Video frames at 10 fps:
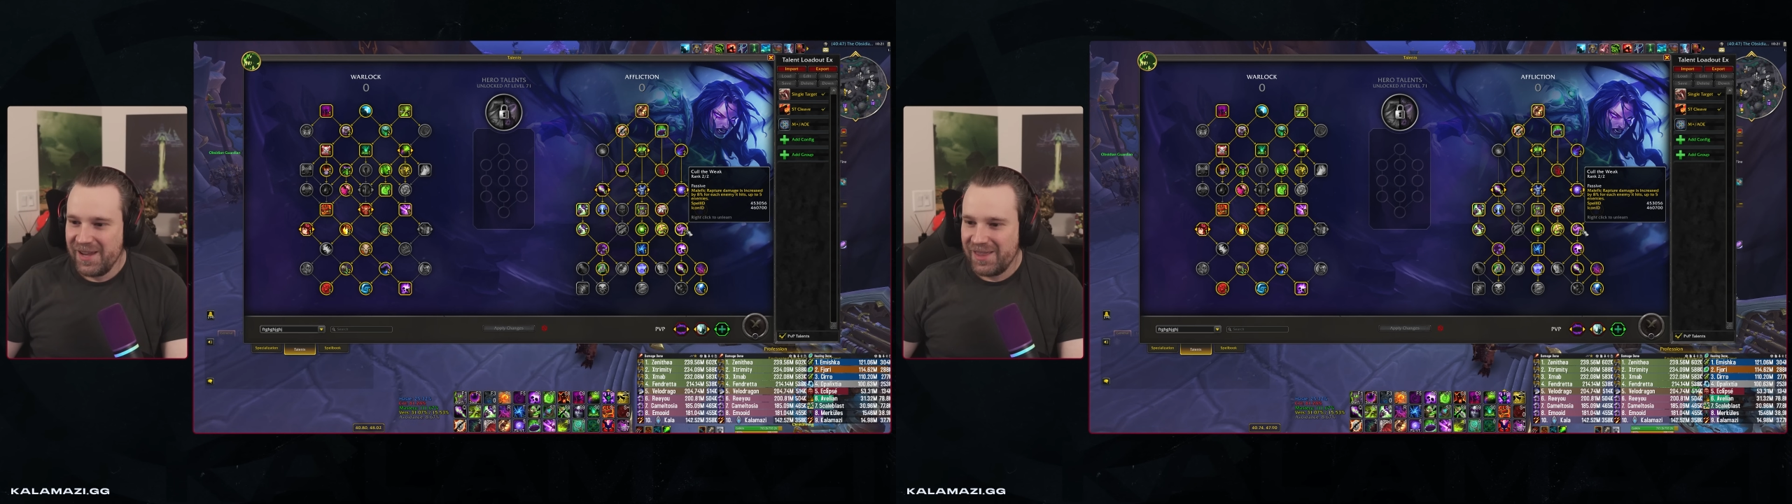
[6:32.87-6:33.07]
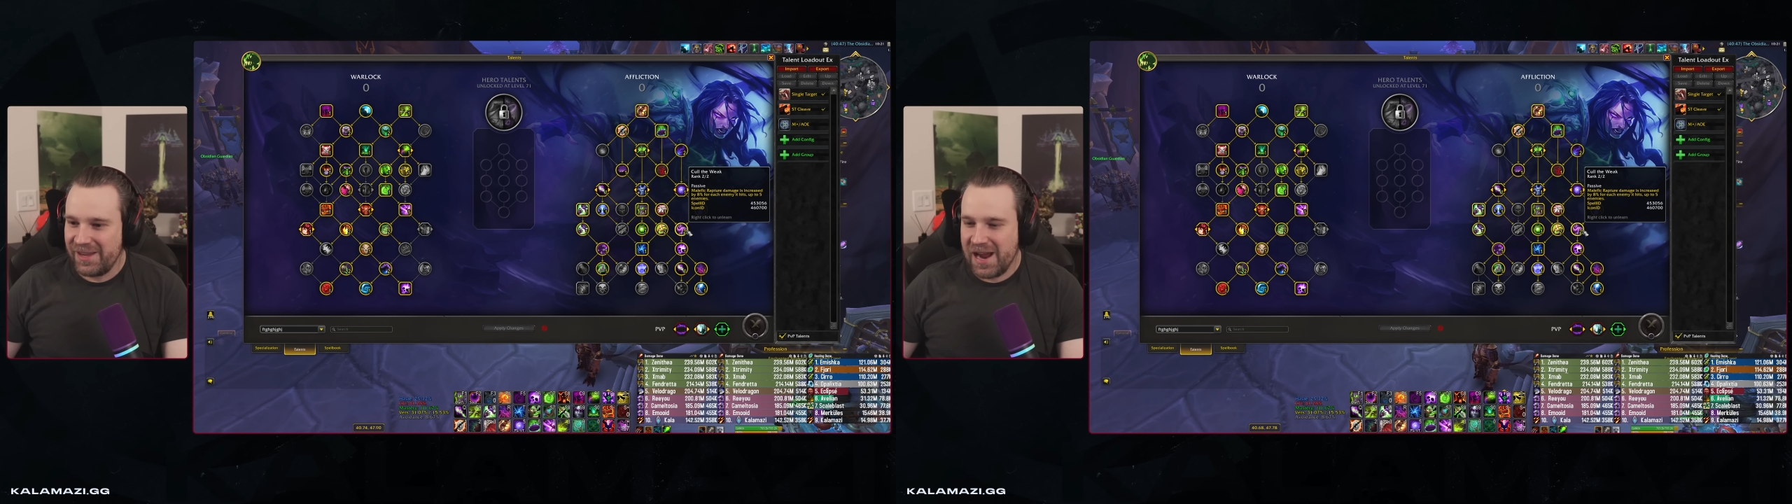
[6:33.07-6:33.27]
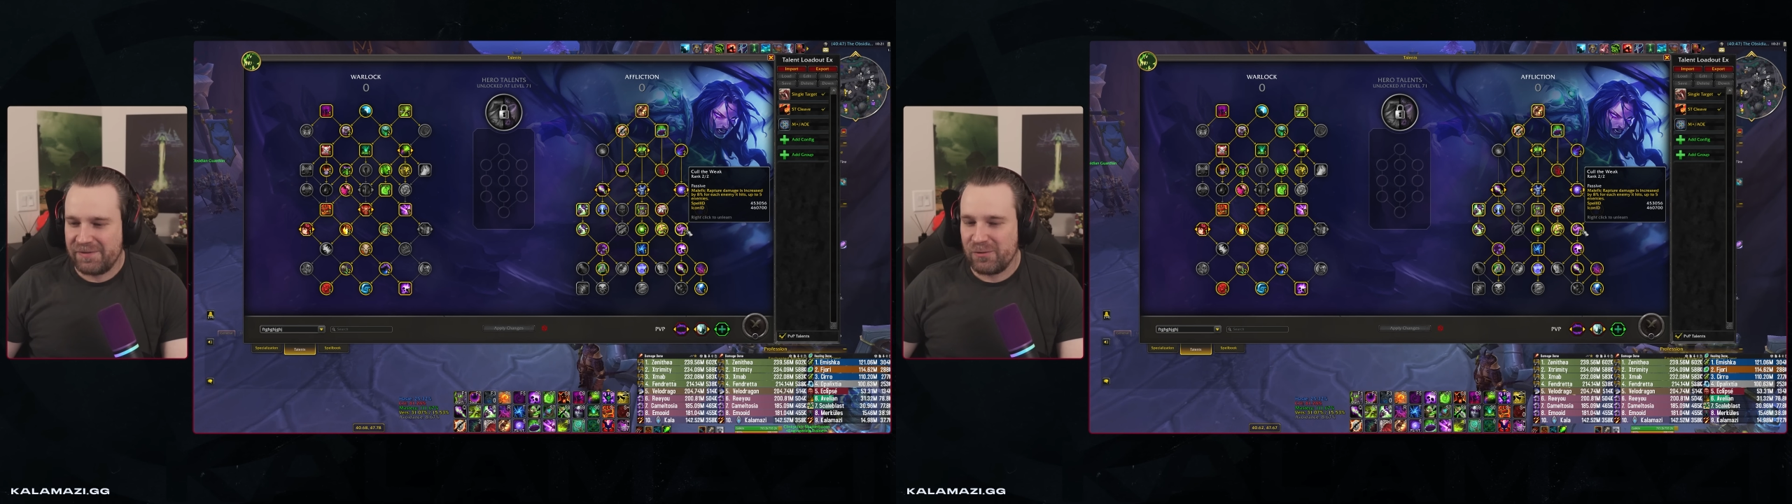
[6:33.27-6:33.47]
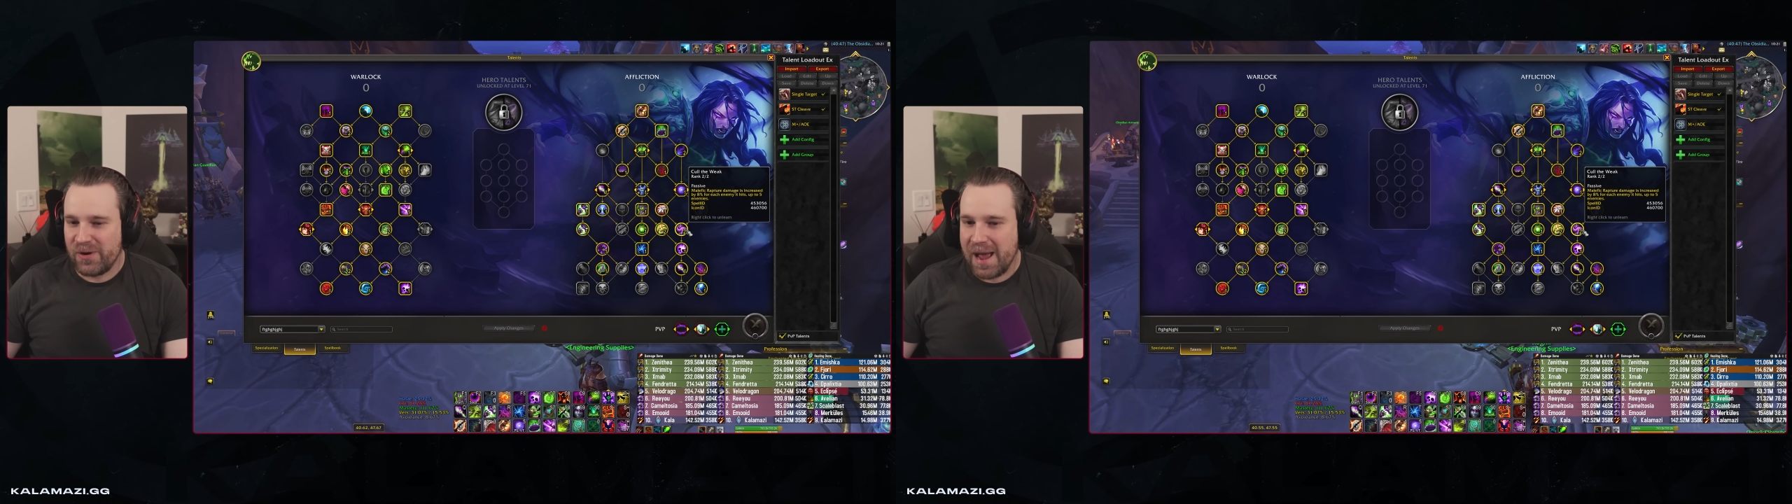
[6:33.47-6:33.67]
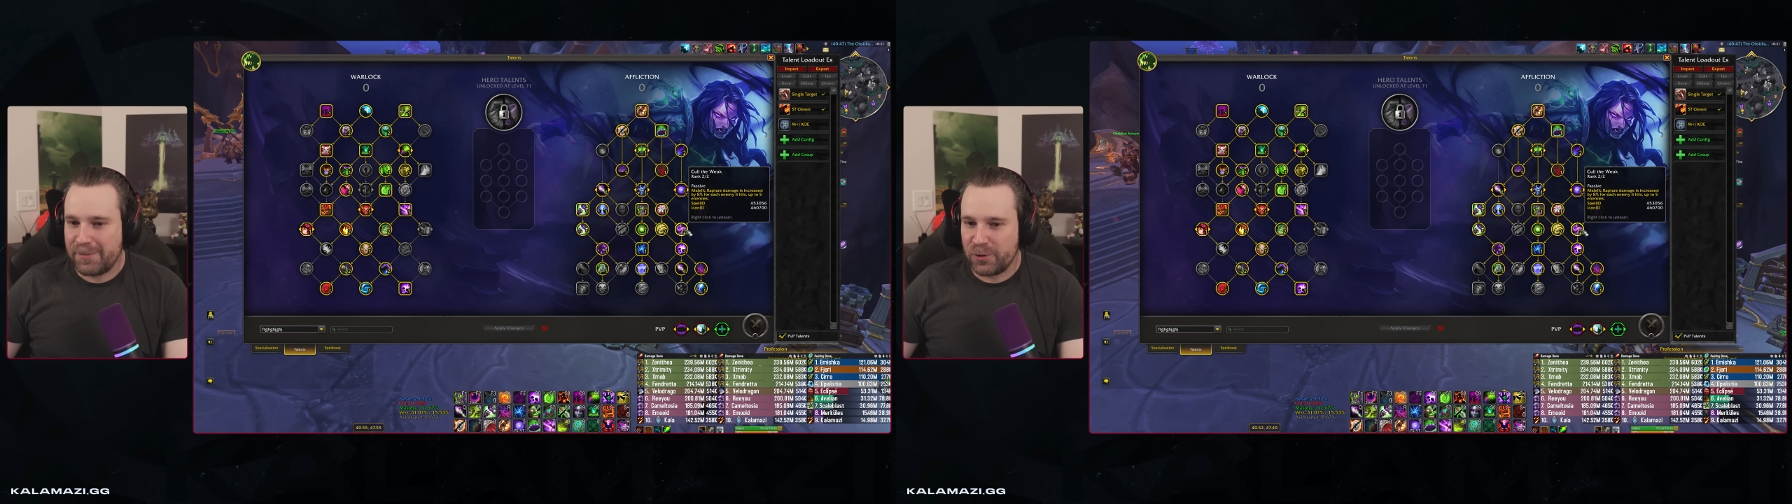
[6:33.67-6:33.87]
You have to
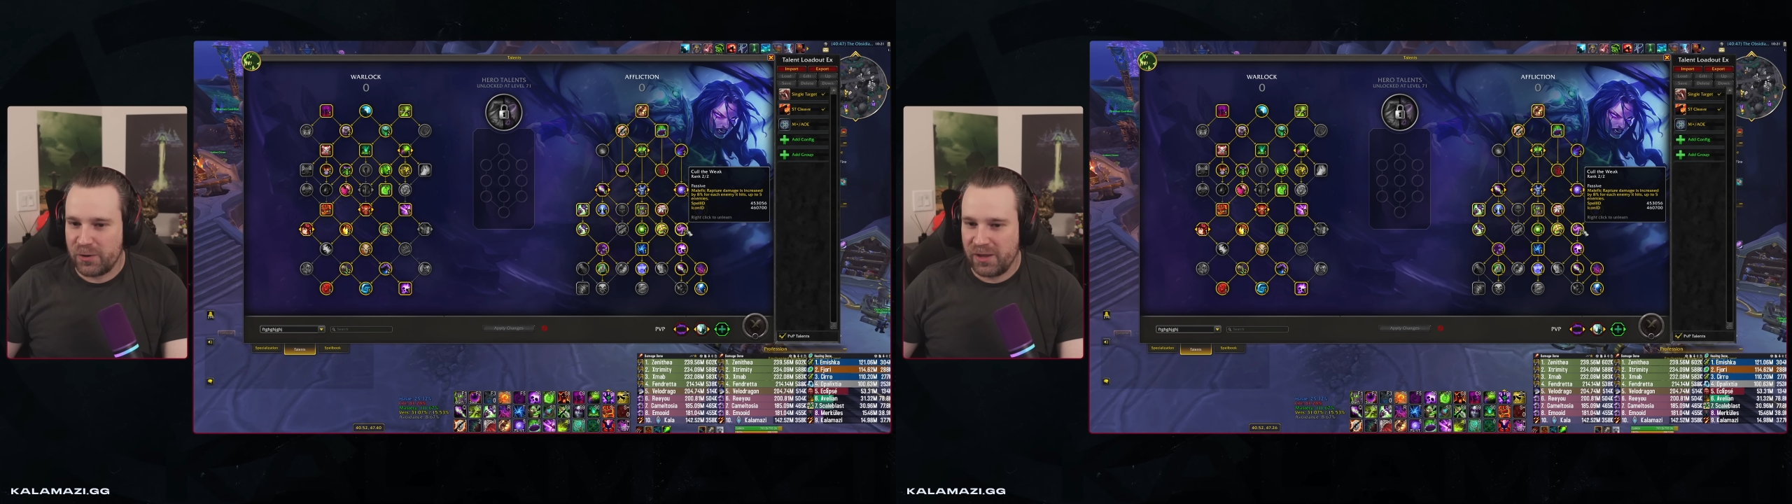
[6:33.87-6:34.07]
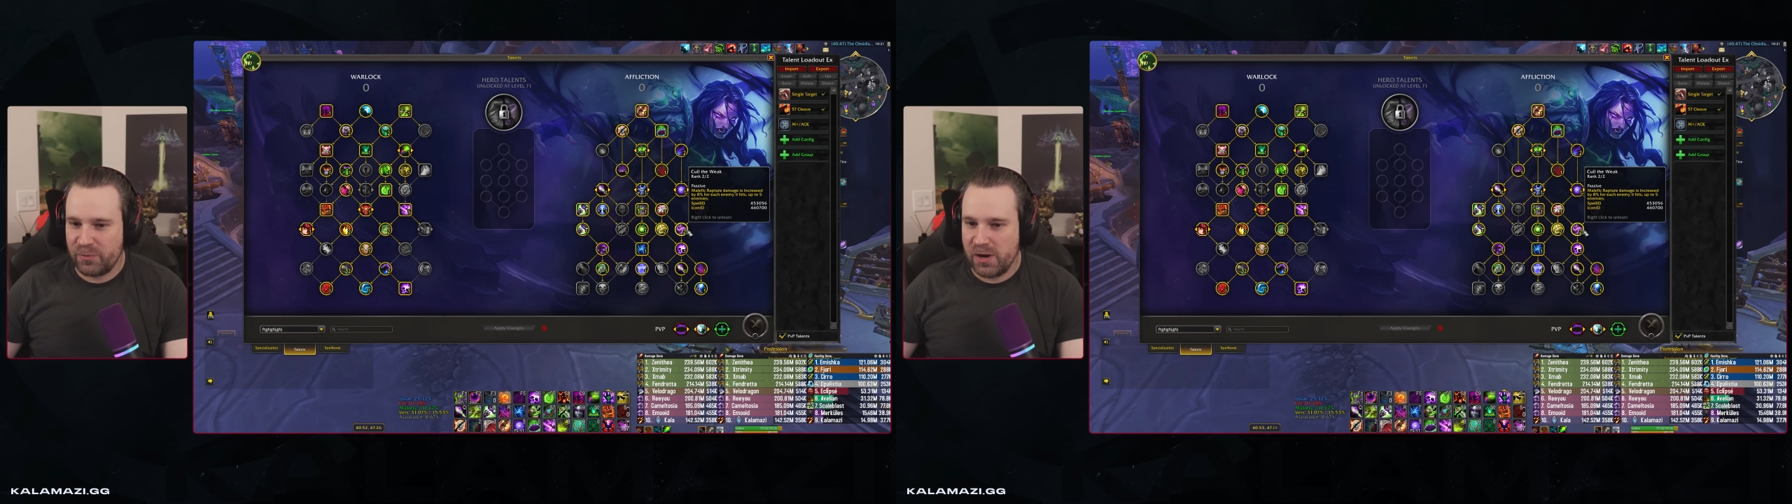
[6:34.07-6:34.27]
rapture, I think,